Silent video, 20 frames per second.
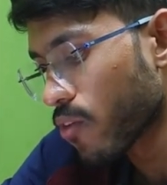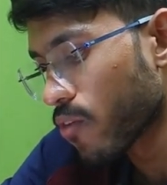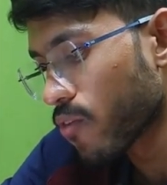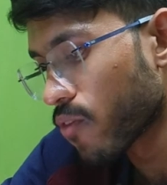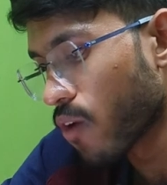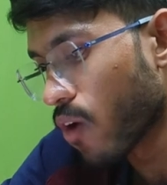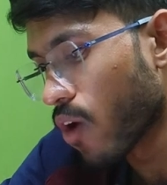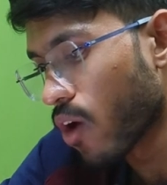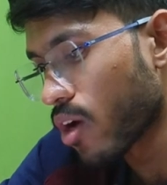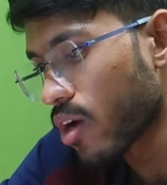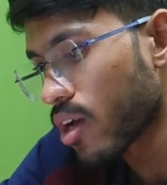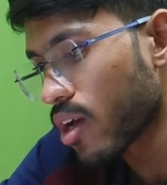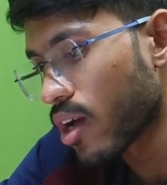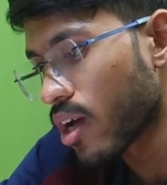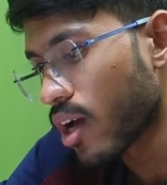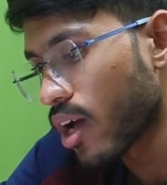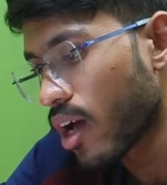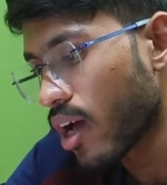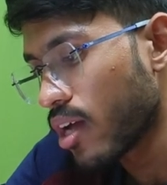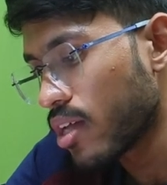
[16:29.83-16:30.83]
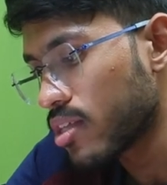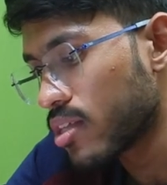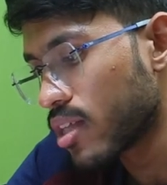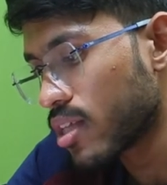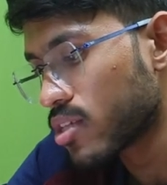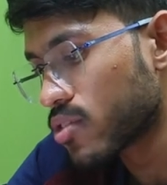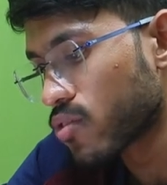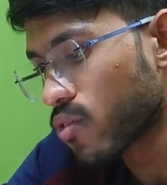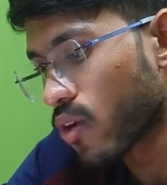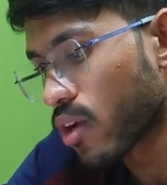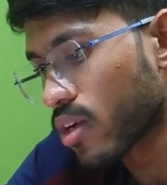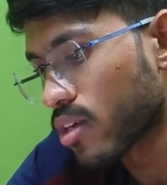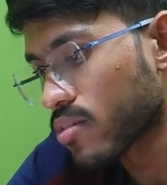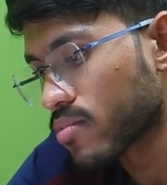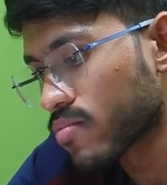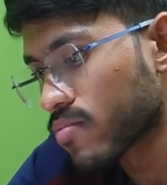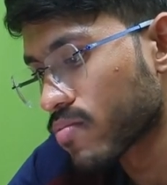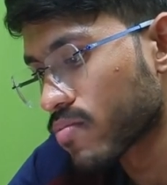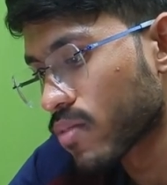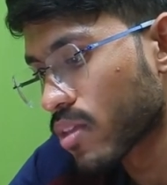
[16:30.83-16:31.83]
for this one.
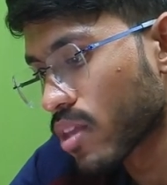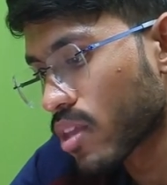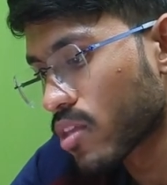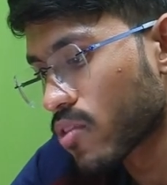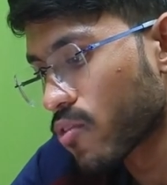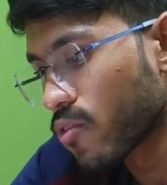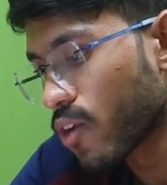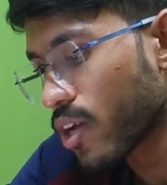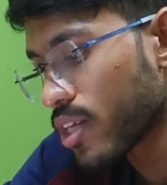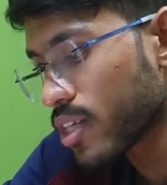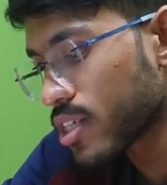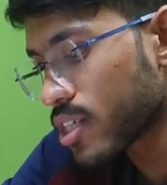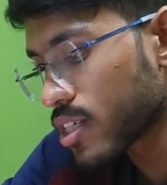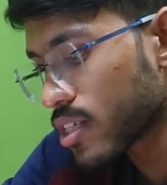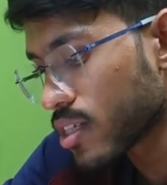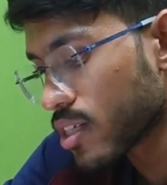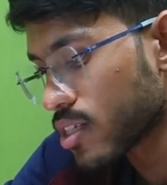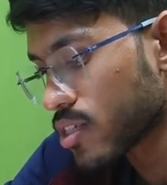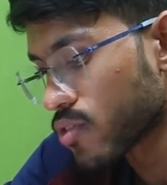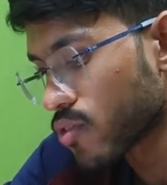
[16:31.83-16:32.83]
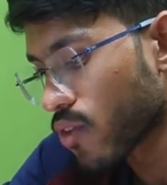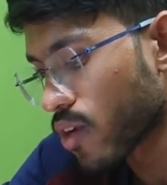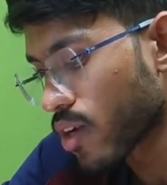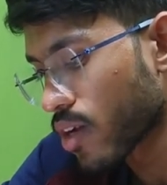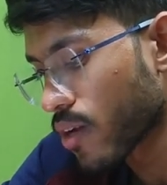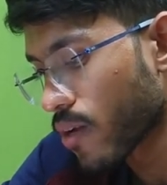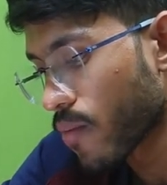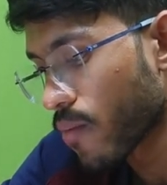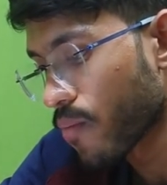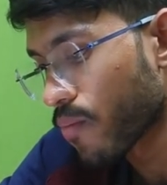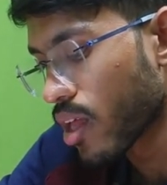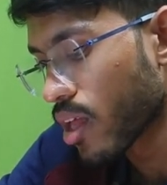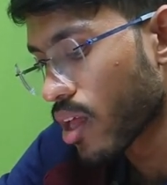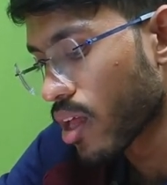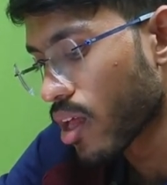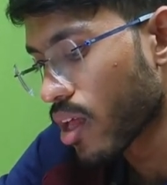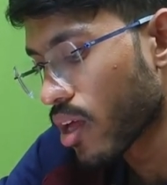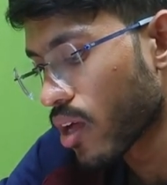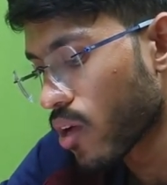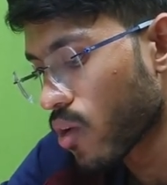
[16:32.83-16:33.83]
Which? This one.
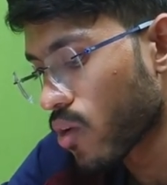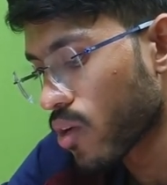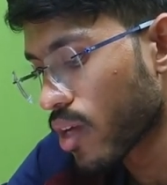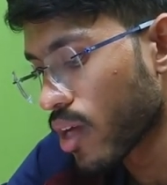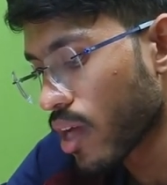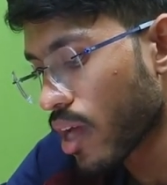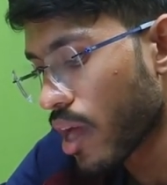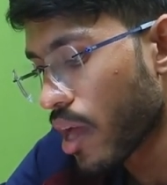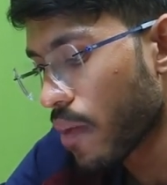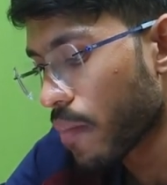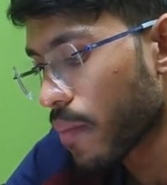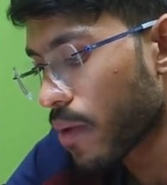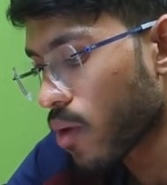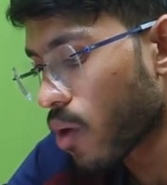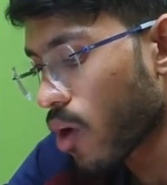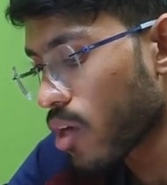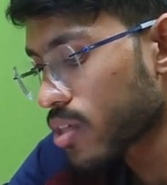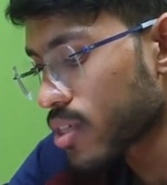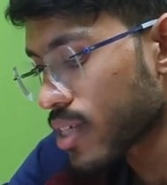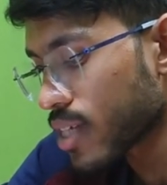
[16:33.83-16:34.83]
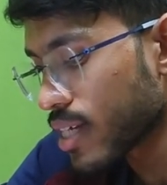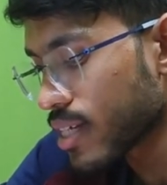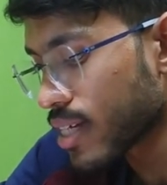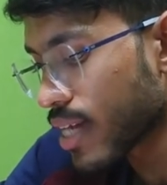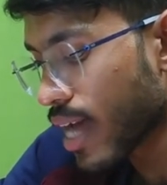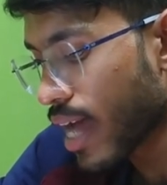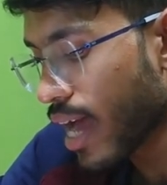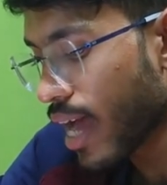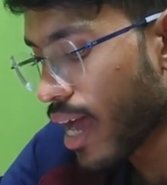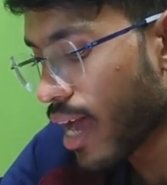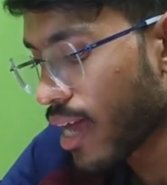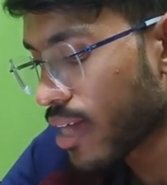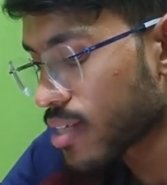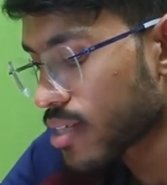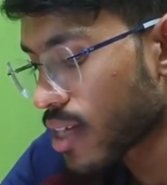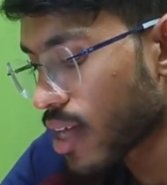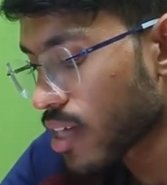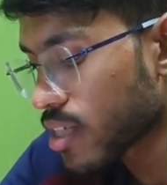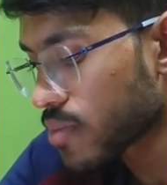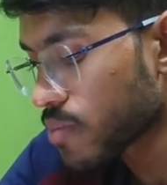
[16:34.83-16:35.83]
Okay, because it has
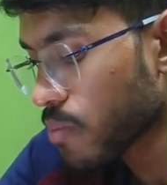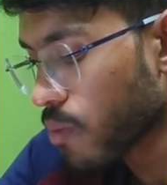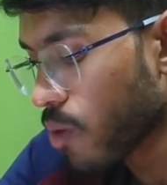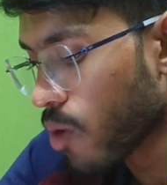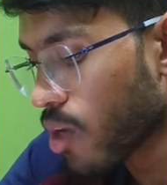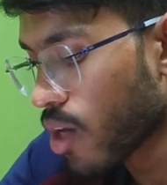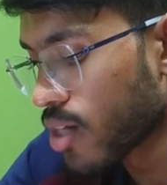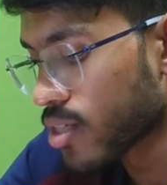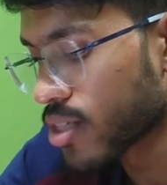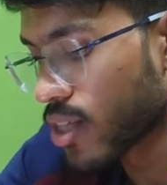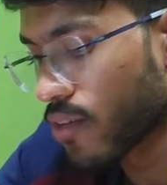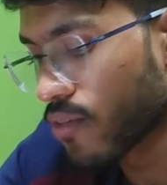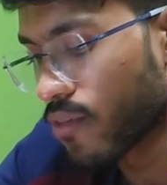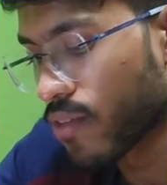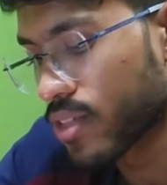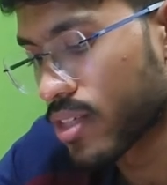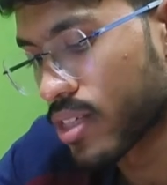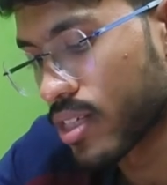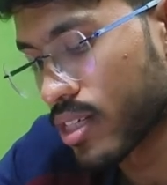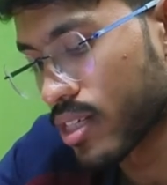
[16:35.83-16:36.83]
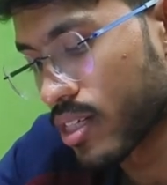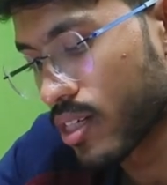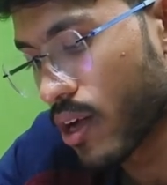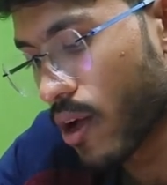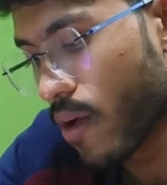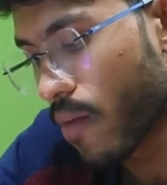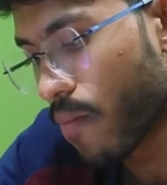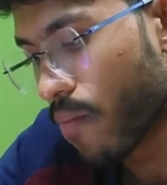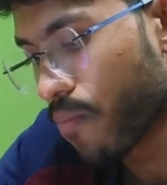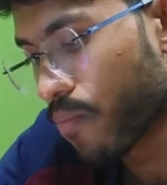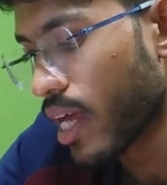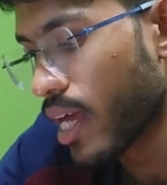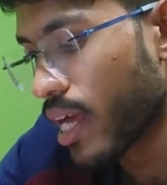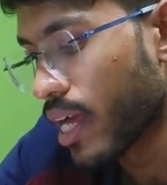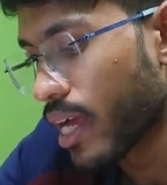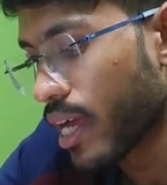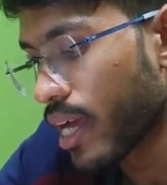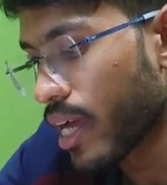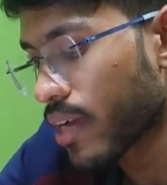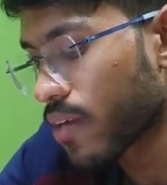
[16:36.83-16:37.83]
a smaller surface area.
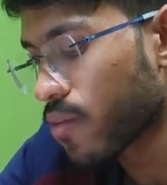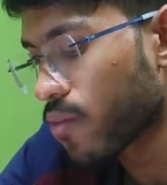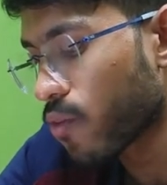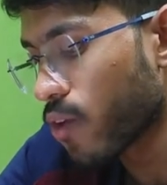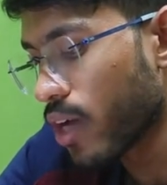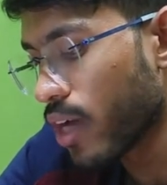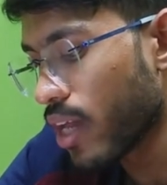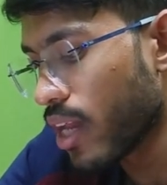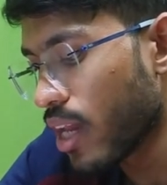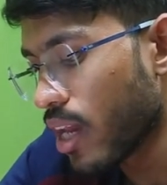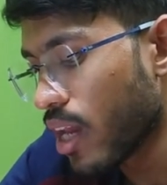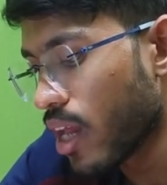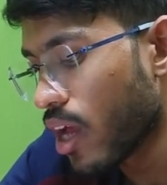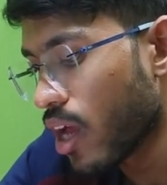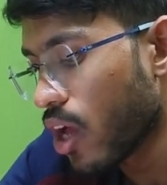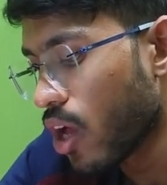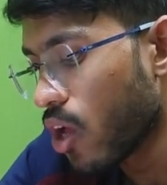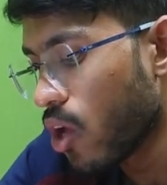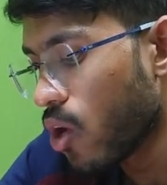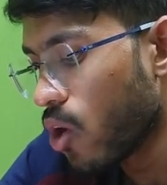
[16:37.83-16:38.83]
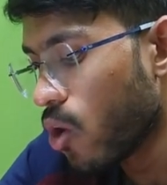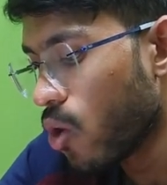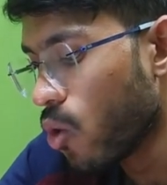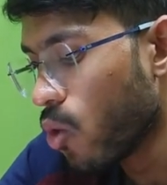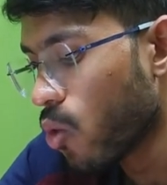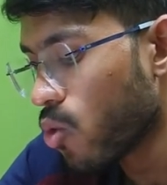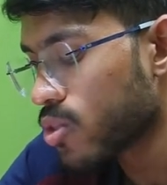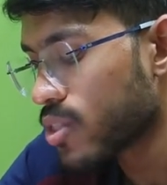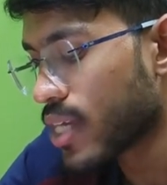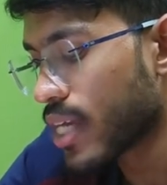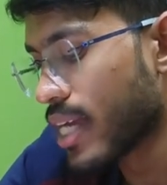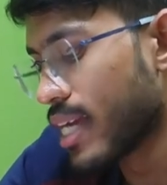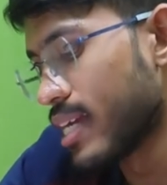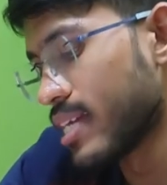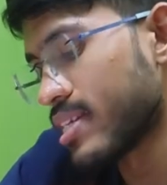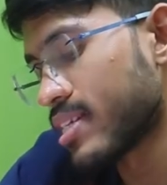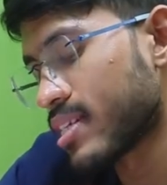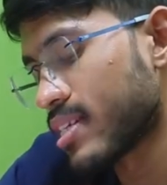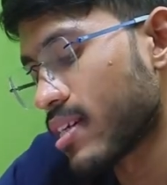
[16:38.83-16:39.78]
It will lose heat.